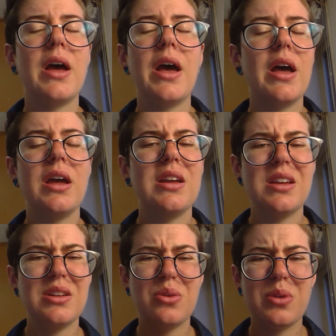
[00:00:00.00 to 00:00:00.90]

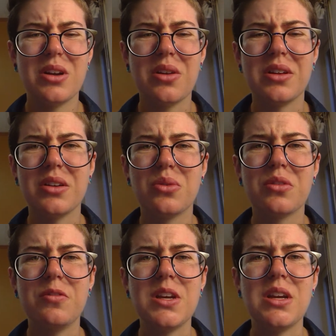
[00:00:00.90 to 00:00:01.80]
i don't want to call it
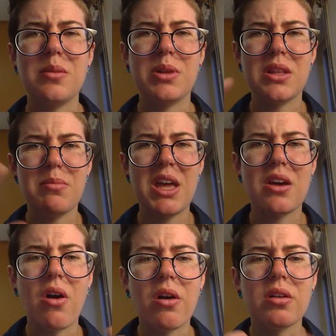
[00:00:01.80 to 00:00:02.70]
graffiti but they make
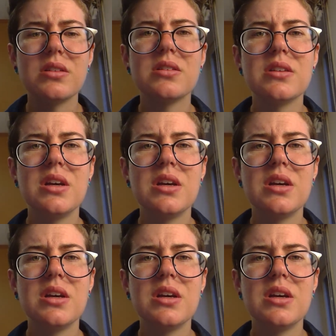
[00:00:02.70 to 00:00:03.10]
art